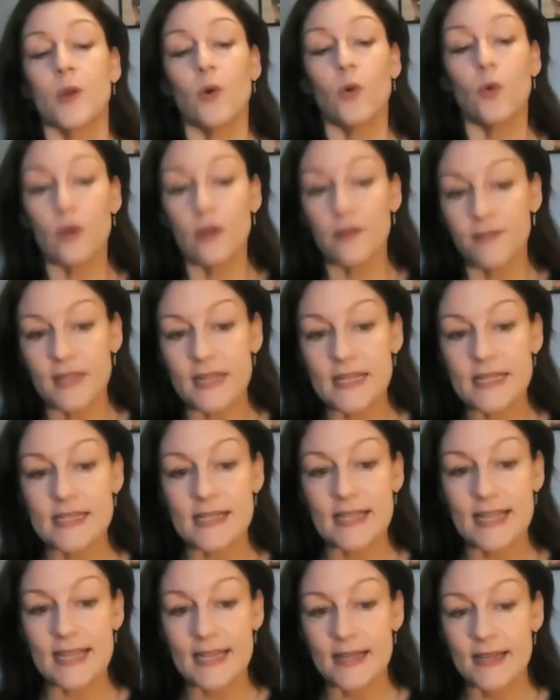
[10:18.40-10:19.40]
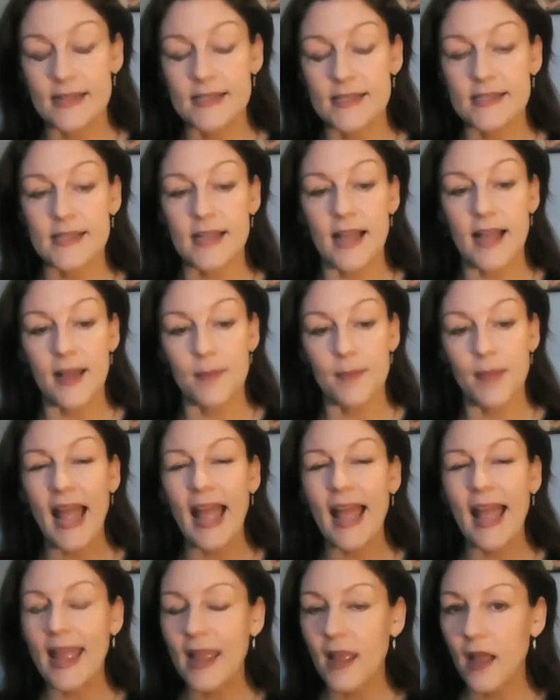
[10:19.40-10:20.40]
All of these links,
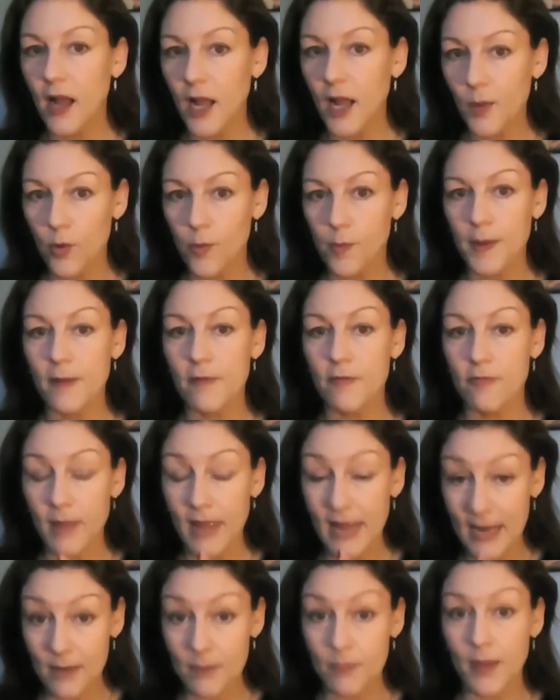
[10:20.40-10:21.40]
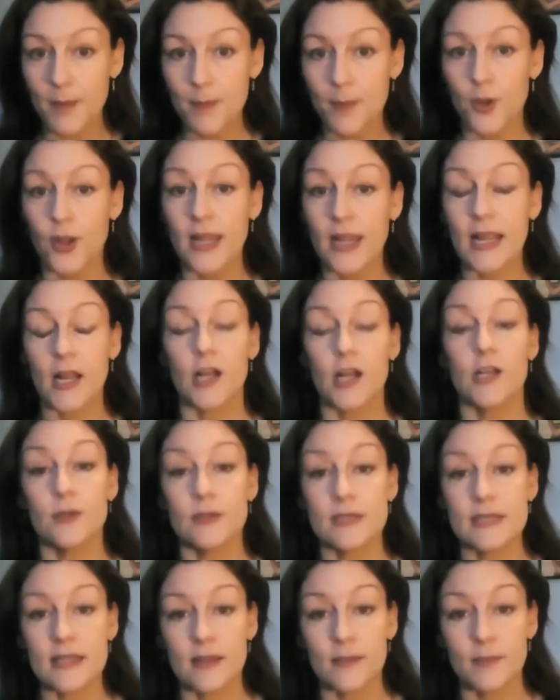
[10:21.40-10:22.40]
I will be in my book,
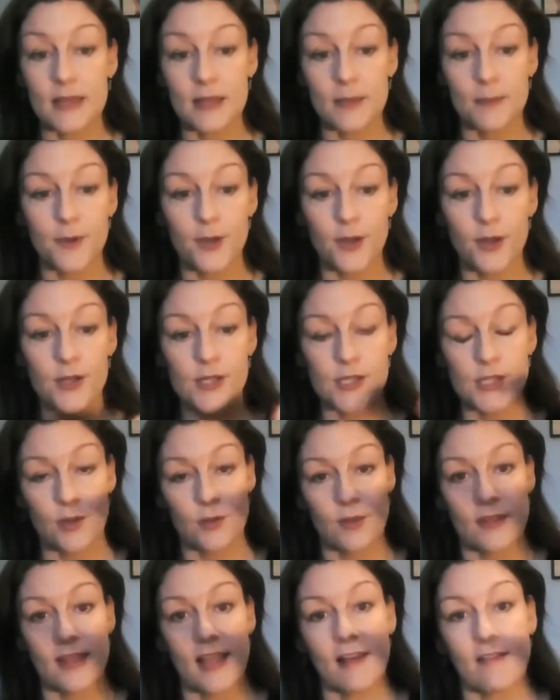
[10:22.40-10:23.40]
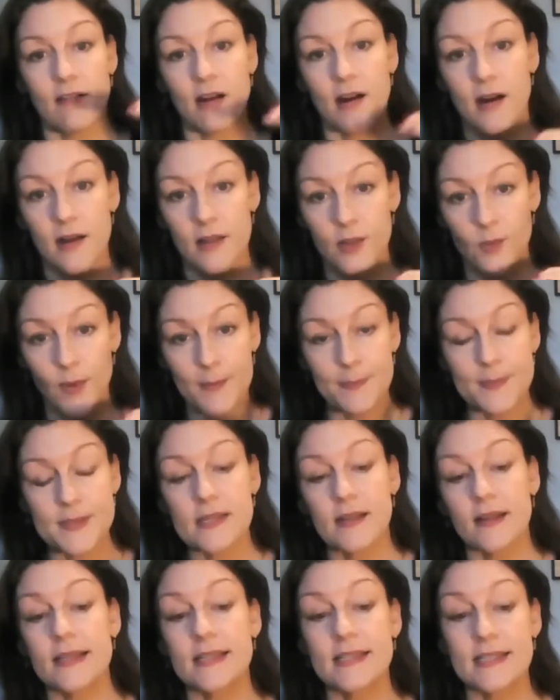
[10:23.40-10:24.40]
including them in the book, so that there are the
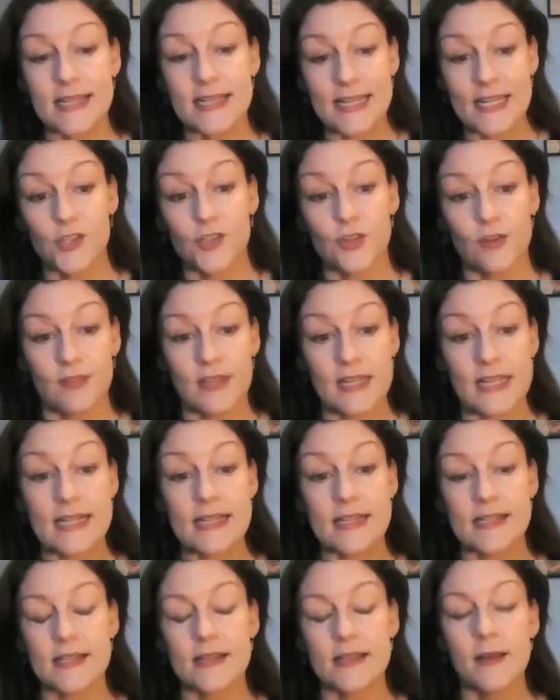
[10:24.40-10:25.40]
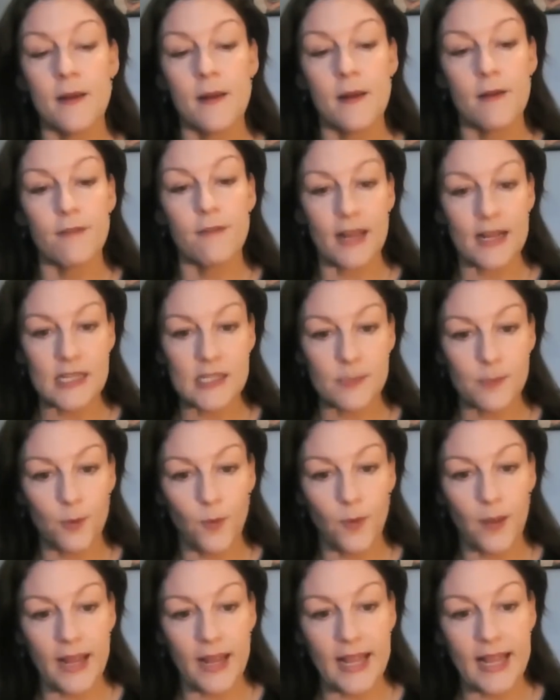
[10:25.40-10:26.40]
websites to each of these flexible
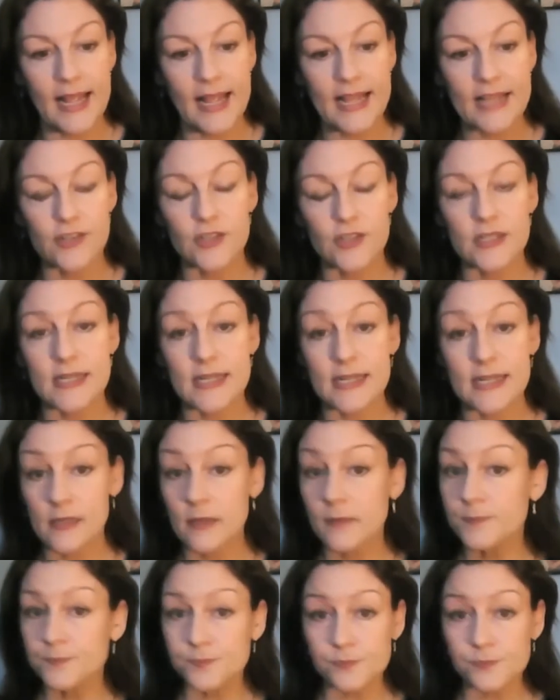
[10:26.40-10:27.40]
working agencies.